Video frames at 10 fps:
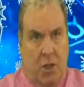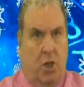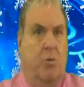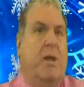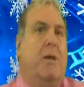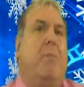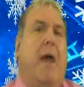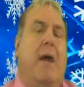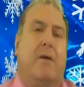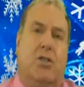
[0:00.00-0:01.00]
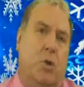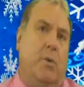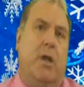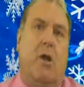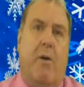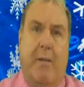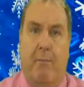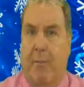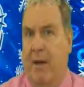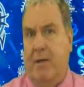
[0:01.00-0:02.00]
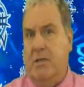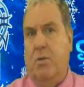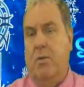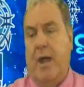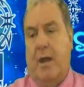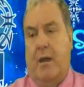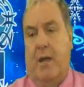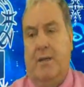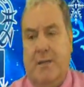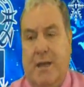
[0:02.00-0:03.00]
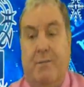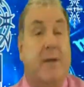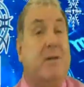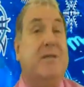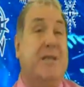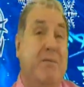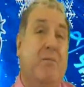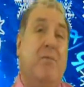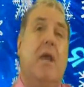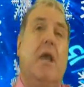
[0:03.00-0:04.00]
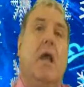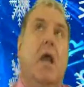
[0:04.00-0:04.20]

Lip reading: Who were your parents? Who were your grandparents? All that kind of stuff. Because something,